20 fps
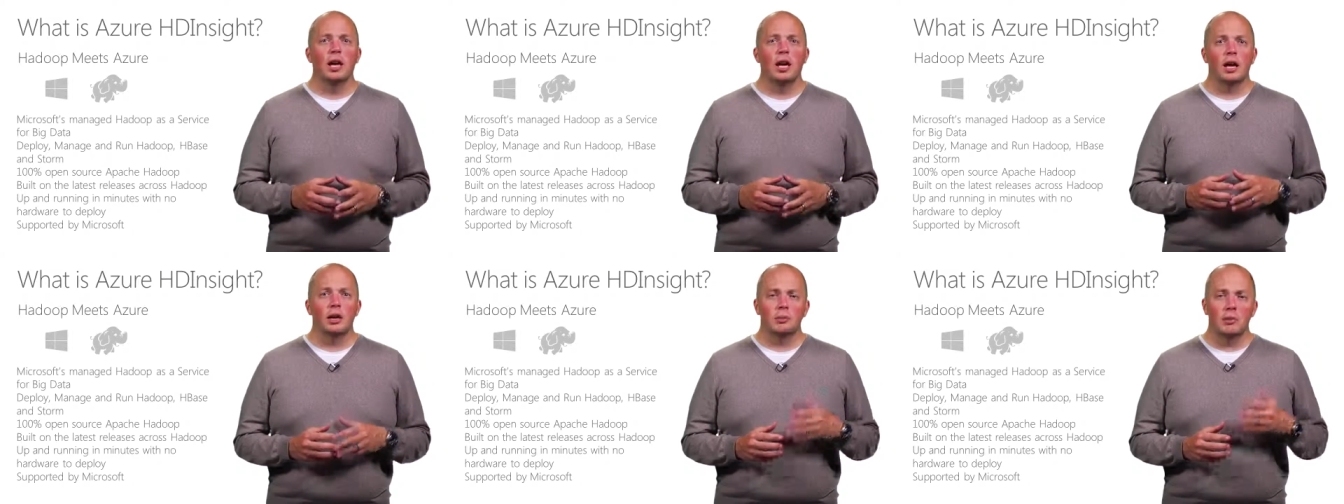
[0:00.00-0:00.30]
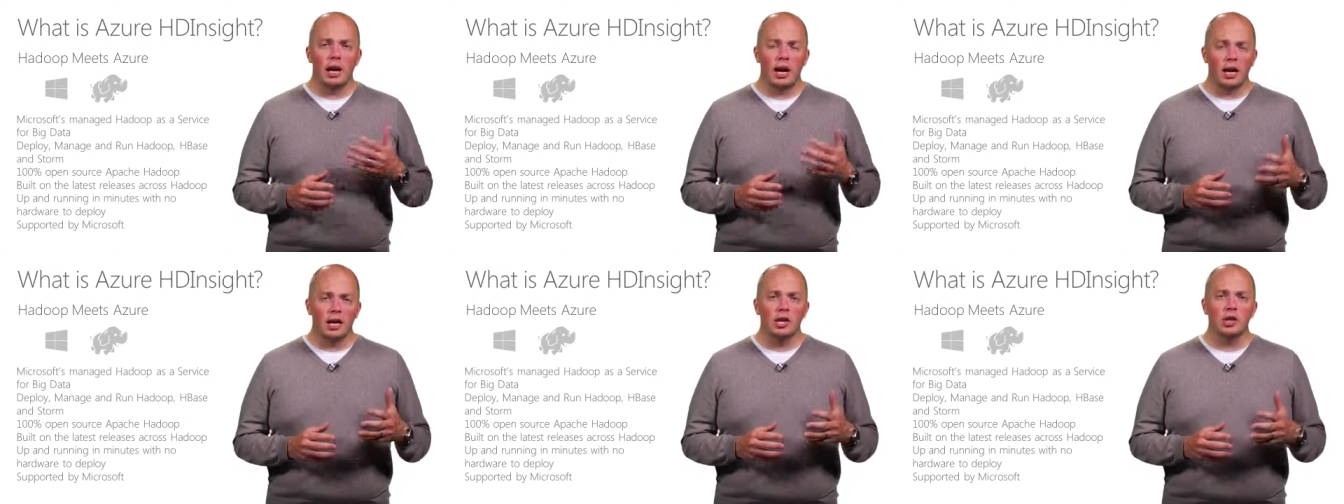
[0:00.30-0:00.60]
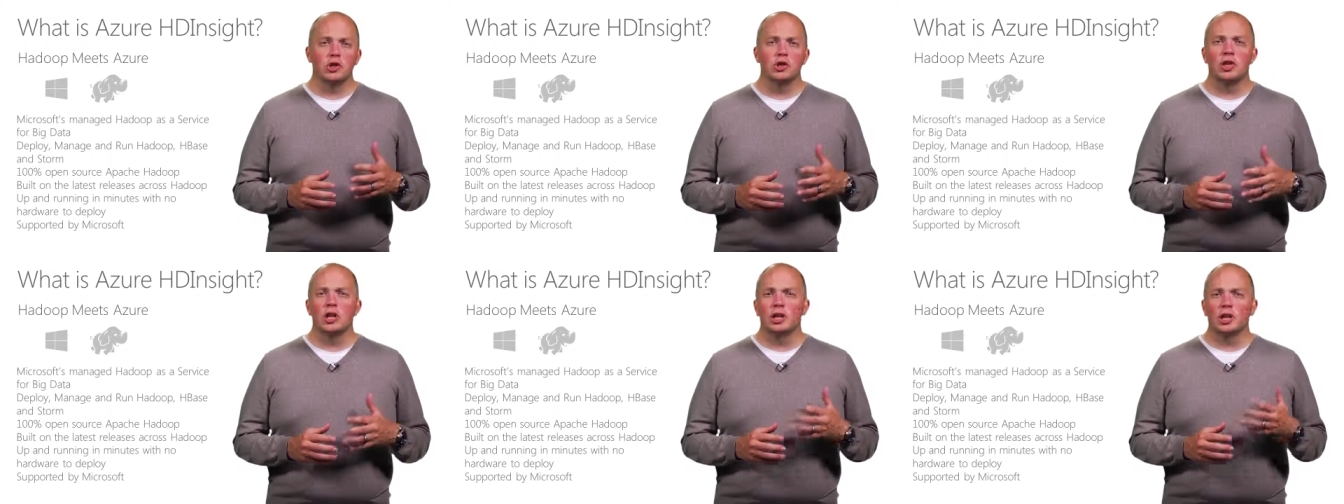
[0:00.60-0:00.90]
and
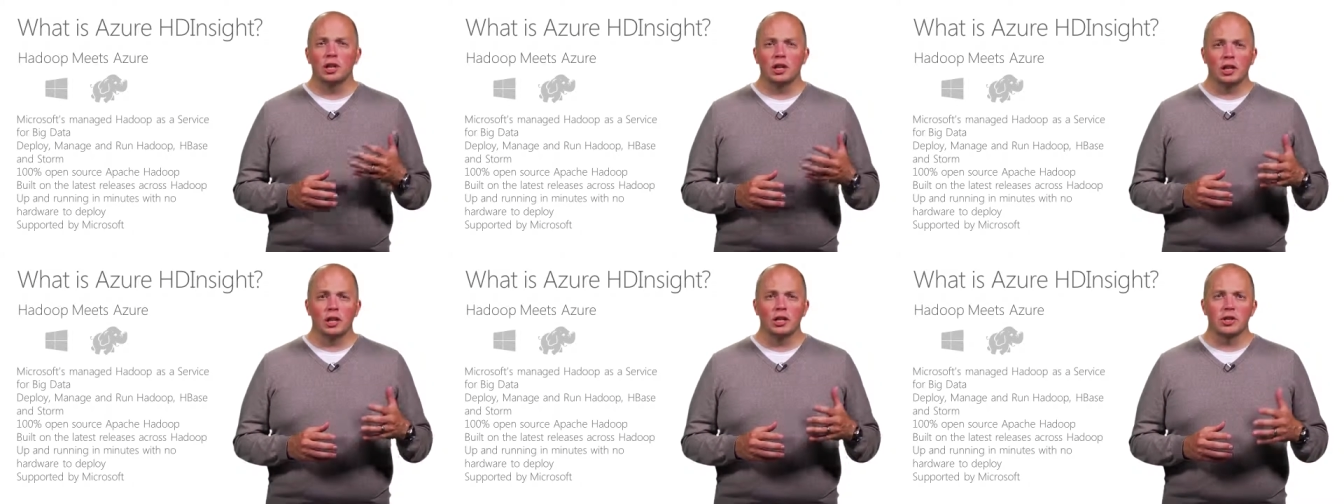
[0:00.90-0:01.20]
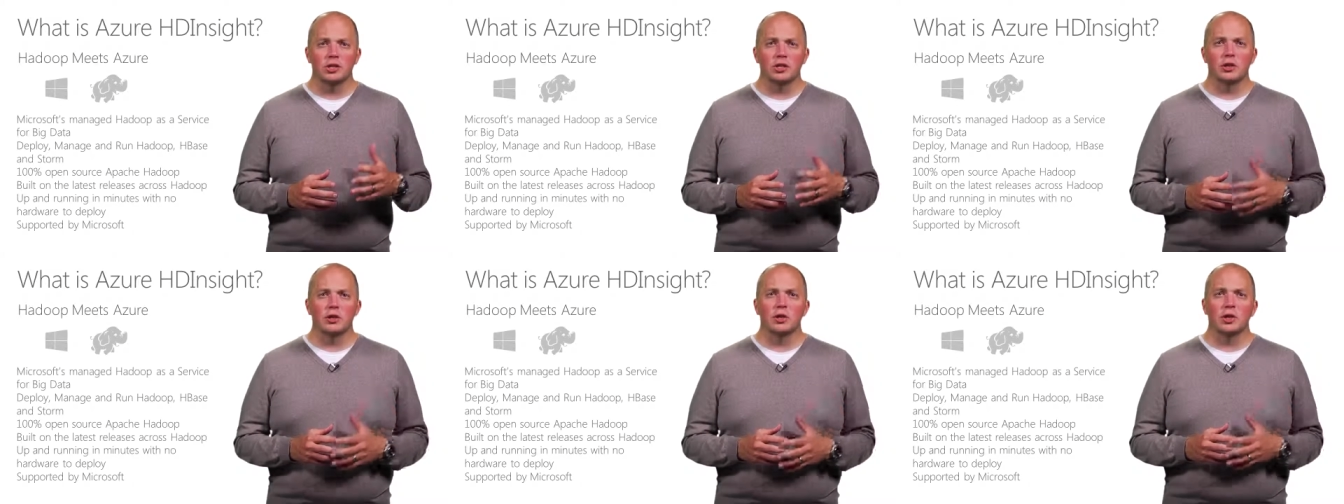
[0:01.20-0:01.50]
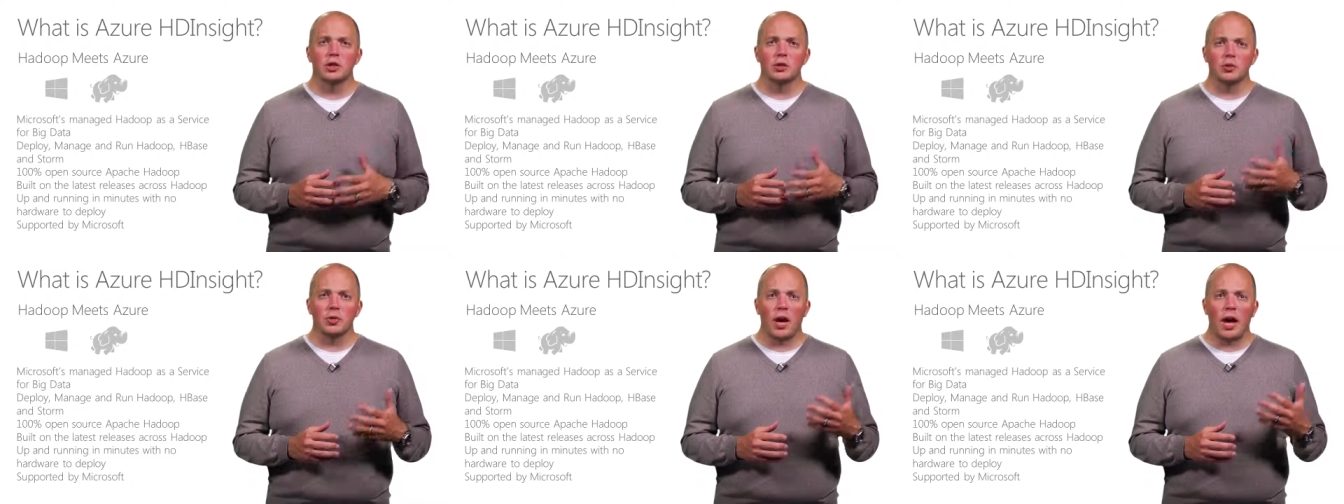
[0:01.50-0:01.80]
managed in a cluster
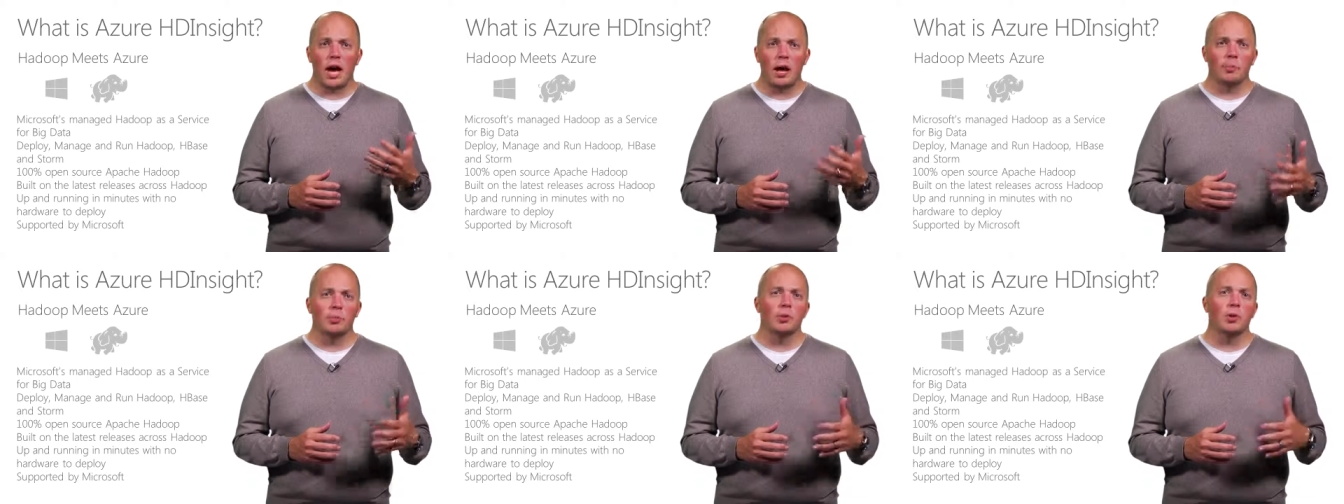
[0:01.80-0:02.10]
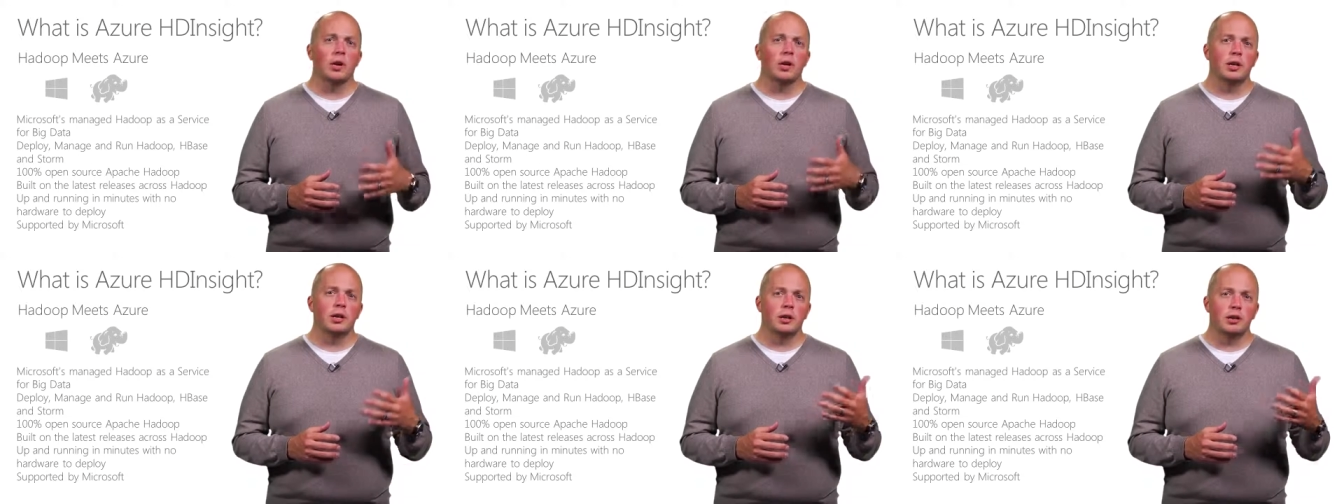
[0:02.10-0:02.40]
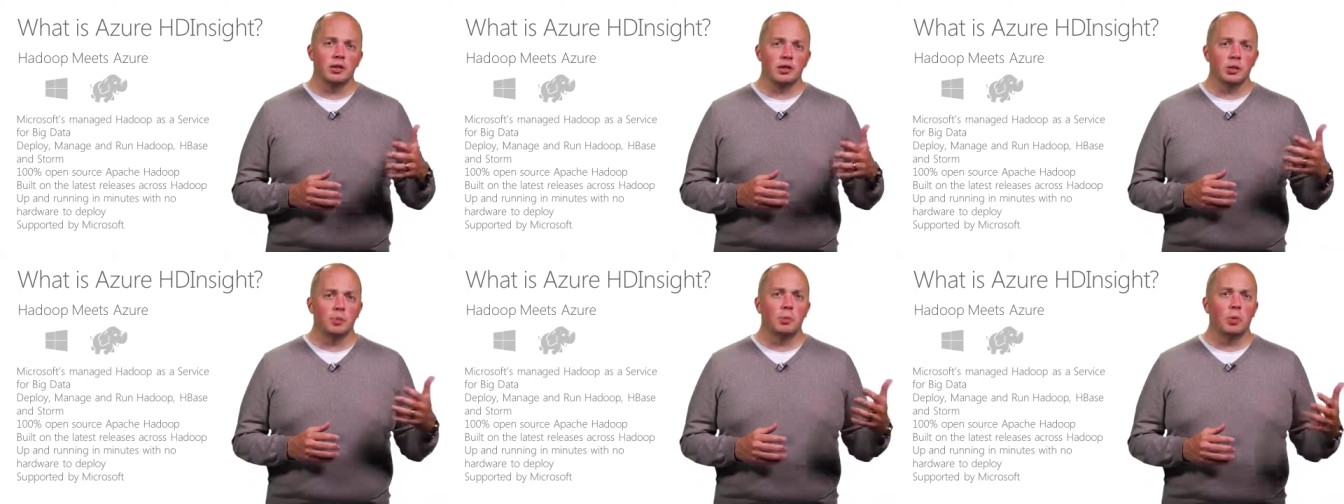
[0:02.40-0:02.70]
that's operated
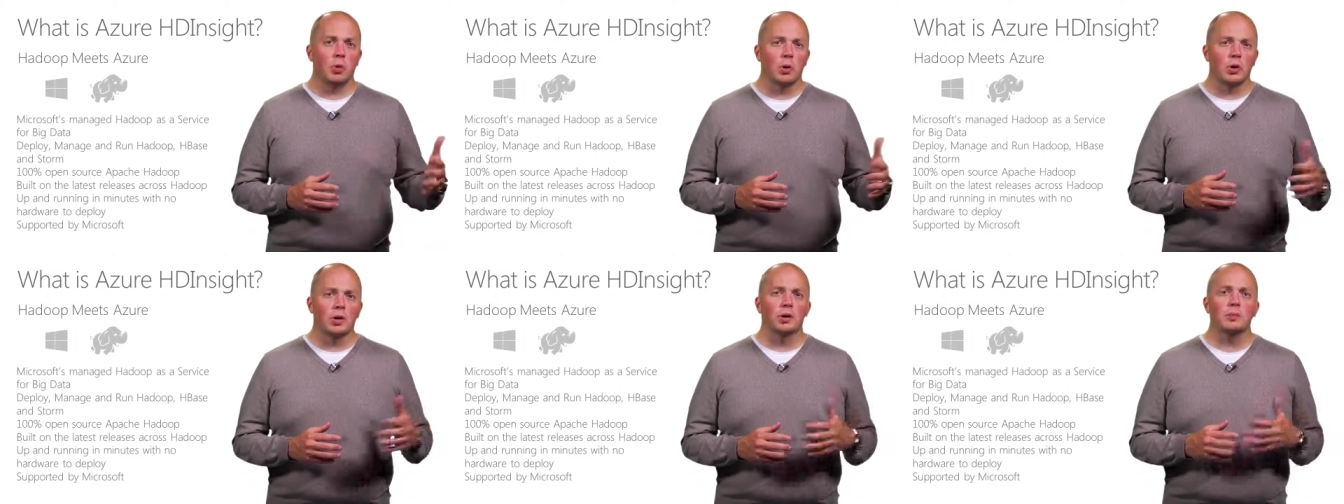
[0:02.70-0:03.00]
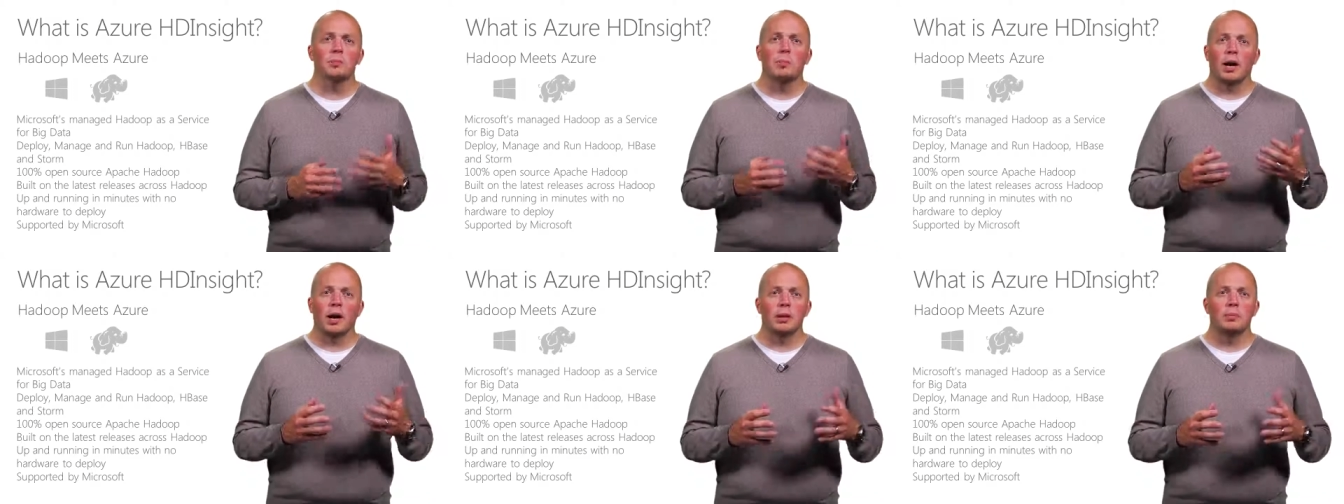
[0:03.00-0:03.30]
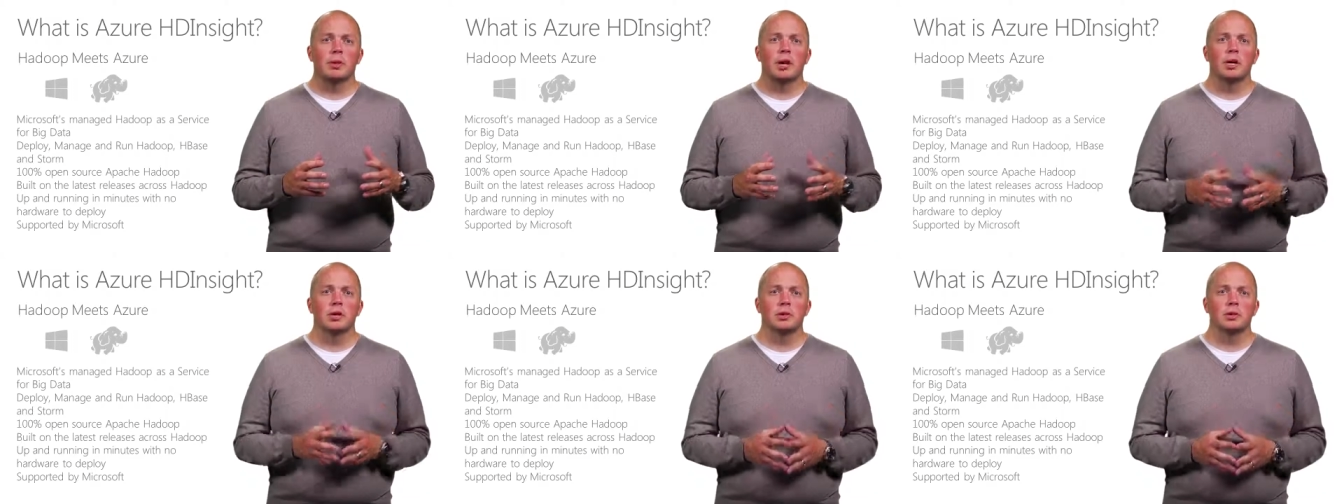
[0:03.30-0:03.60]
and supported by
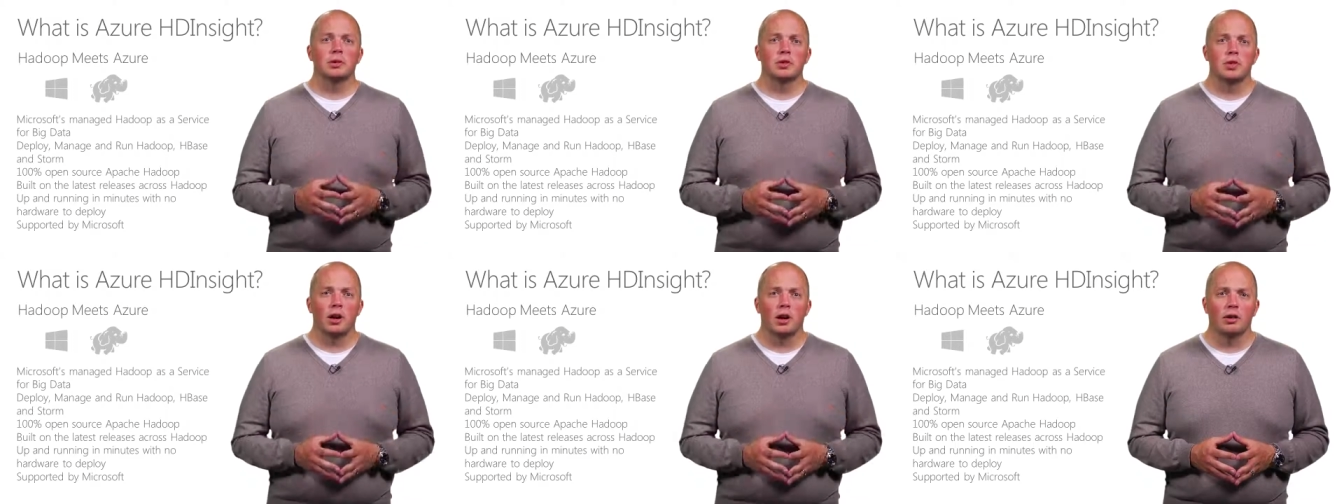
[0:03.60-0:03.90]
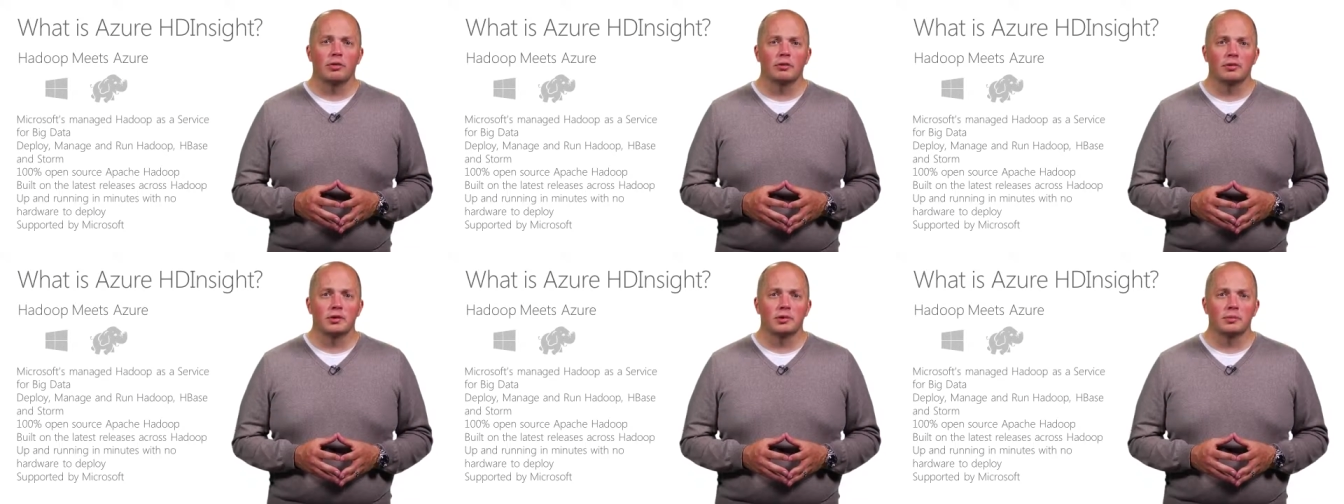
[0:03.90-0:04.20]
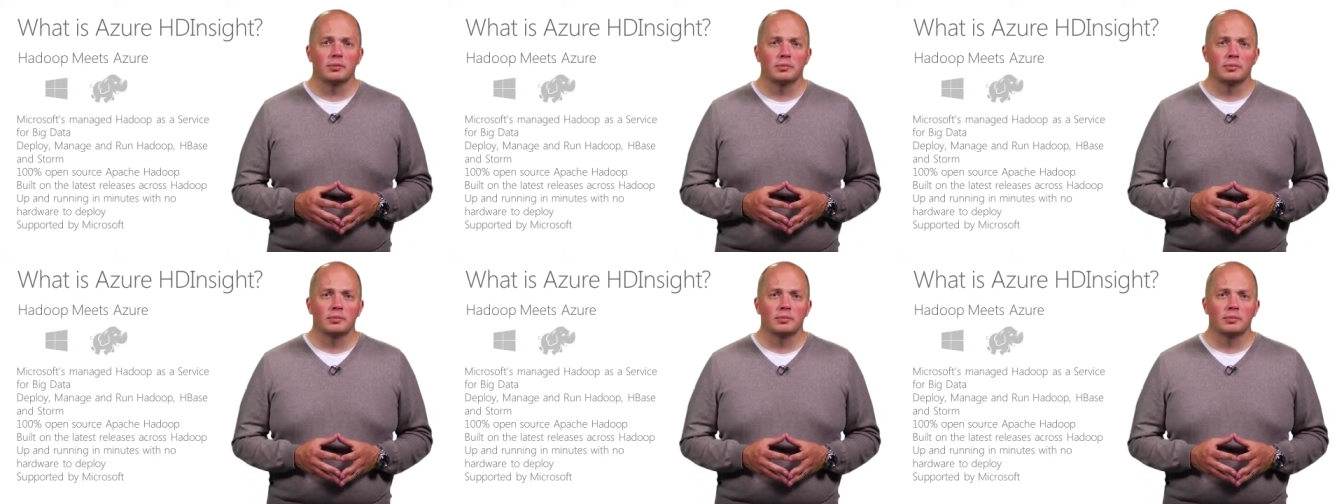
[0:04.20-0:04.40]
Microsoft.